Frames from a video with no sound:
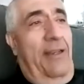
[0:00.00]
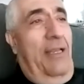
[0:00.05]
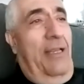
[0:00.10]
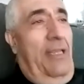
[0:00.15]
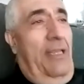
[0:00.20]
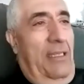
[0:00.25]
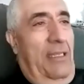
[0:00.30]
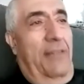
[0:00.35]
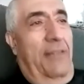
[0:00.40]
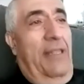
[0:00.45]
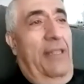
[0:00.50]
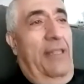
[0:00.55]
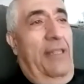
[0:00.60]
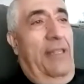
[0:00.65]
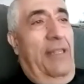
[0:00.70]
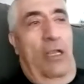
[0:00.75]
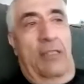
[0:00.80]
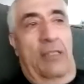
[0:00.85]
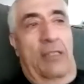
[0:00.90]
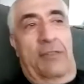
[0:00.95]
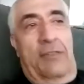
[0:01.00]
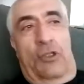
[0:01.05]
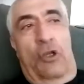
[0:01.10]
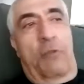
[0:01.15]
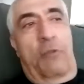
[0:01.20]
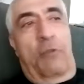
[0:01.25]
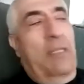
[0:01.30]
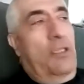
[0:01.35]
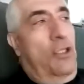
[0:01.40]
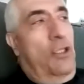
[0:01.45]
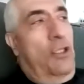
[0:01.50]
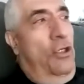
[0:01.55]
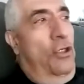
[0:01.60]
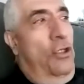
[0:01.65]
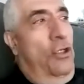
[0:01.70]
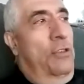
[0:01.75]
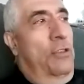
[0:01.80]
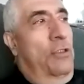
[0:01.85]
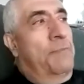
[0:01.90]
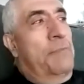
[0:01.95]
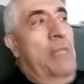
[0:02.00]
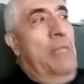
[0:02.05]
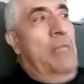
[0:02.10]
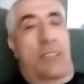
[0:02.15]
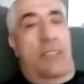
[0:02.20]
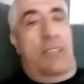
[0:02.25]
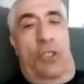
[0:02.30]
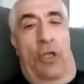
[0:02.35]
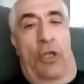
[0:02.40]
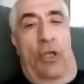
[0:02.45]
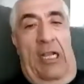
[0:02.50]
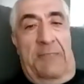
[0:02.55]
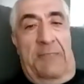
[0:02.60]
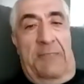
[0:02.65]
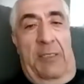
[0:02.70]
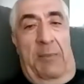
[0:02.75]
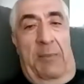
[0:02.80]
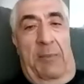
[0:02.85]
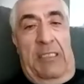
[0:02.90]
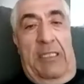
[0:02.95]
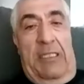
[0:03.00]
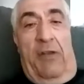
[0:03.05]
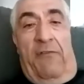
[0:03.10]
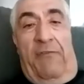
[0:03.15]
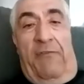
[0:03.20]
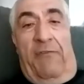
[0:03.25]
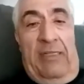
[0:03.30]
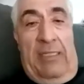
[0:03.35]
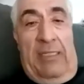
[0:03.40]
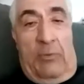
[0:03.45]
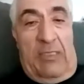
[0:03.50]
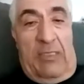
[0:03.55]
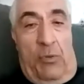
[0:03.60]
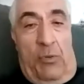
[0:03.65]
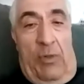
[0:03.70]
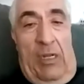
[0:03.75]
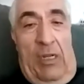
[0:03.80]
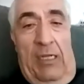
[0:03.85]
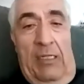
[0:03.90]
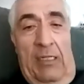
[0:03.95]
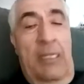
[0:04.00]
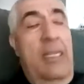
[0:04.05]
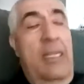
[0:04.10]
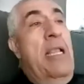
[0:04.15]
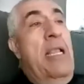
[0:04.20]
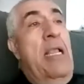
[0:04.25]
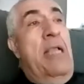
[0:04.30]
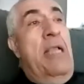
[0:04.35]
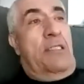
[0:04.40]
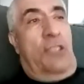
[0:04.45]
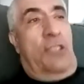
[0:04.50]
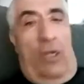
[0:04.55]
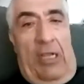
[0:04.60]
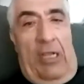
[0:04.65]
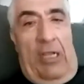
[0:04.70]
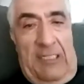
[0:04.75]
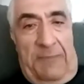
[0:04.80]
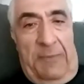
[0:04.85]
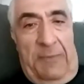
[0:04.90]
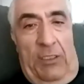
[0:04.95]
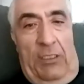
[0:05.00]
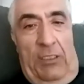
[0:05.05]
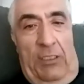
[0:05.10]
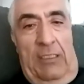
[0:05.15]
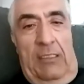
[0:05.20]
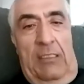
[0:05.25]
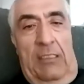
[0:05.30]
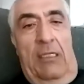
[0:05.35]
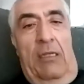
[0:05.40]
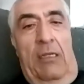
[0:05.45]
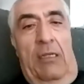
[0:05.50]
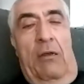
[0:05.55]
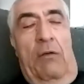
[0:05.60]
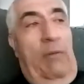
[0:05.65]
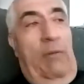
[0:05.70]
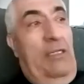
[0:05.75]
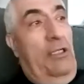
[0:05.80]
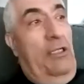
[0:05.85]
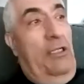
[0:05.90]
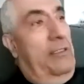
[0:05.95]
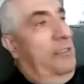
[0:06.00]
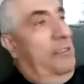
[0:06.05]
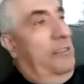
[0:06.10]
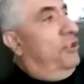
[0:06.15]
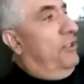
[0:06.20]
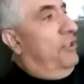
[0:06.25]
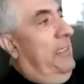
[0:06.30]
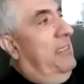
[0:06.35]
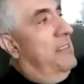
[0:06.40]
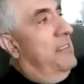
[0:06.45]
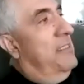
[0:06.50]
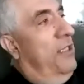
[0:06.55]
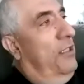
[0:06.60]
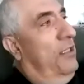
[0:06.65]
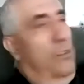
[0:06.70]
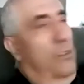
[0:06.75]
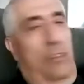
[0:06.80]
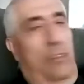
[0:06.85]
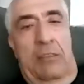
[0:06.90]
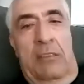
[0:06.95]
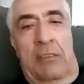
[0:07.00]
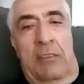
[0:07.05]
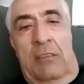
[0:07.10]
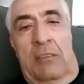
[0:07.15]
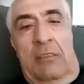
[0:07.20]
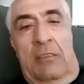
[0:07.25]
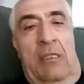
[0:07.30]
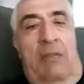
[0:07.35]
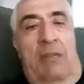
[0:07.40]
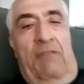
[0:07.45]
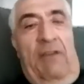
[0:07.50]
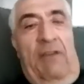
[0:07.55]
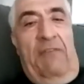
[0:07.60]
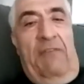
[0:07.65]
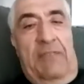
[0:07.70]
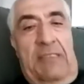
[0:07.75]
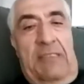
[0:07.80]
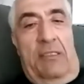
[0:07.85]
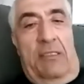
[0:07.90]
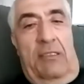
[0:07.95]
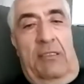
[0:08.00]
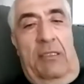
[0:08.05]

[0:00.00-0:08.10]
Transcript: uh, took me to Surrey Hospital because they didn't find out what's wrong. Yeah. Surrey Hospital, one little Chinese doctor, five feet said,